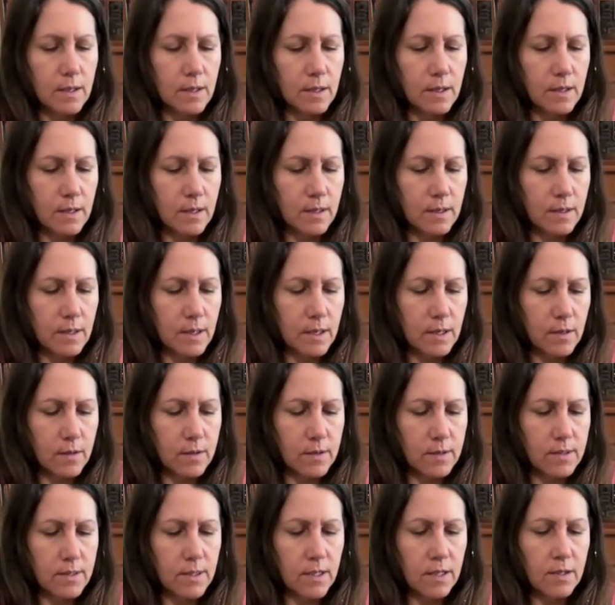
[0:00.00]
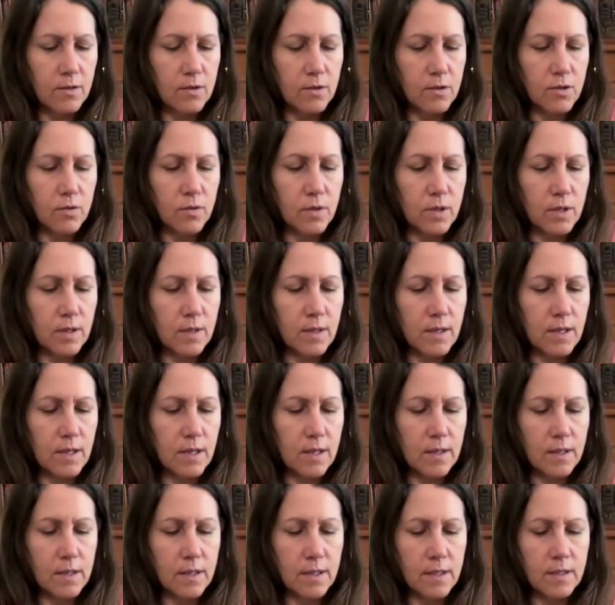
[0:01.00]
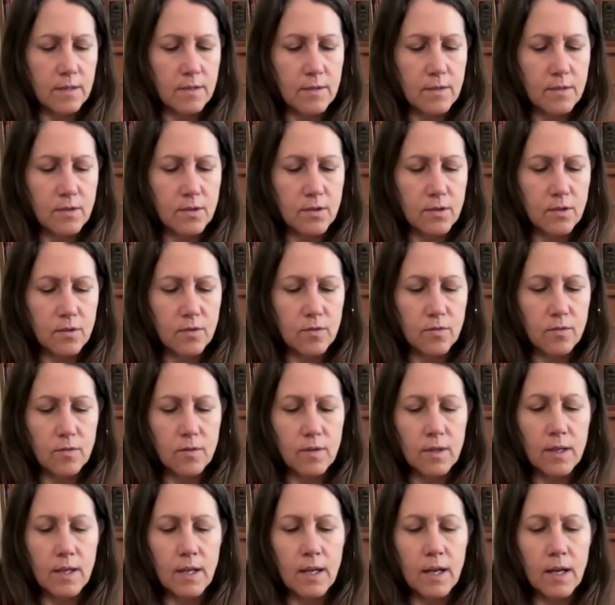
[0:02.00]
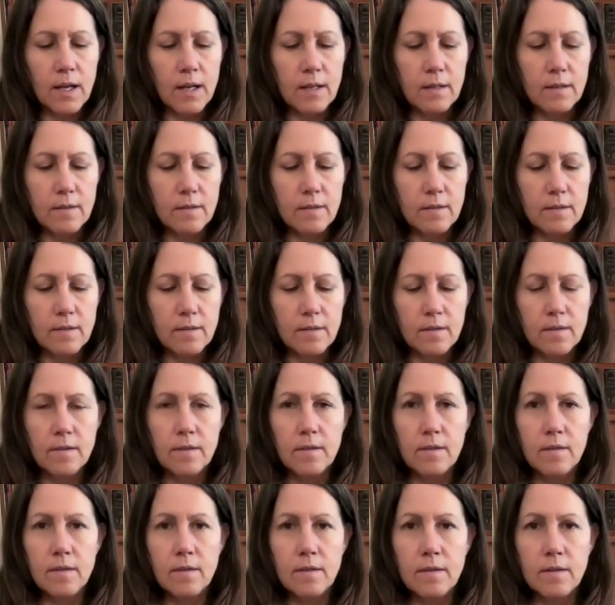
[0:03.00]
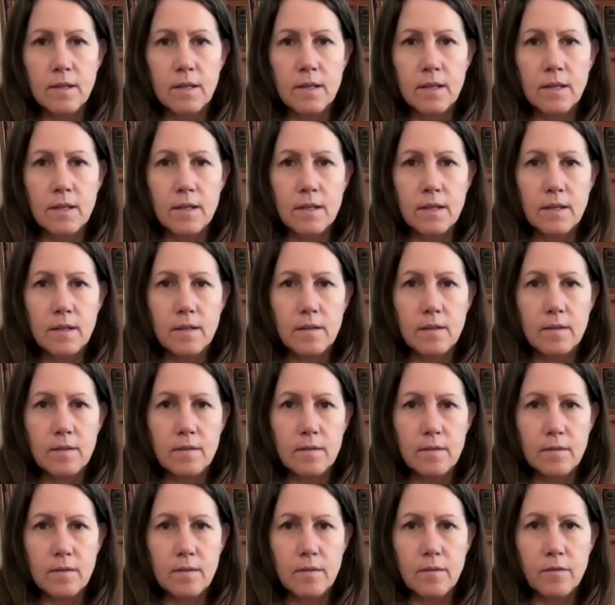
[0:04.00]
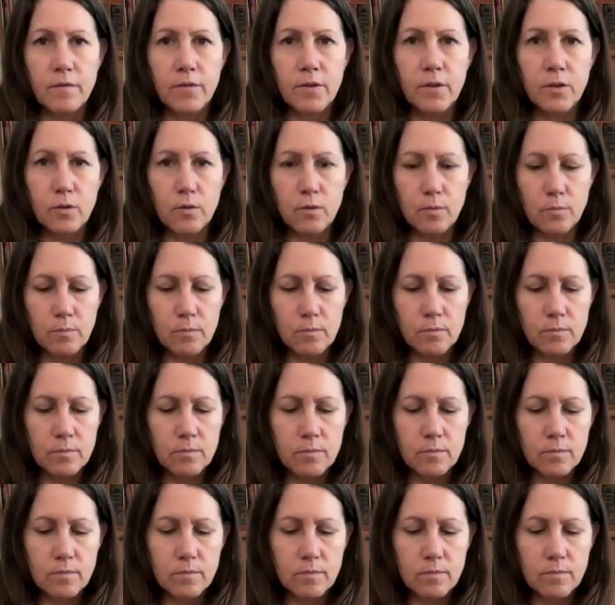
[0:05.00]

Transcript: And now the second trick then is to cut the film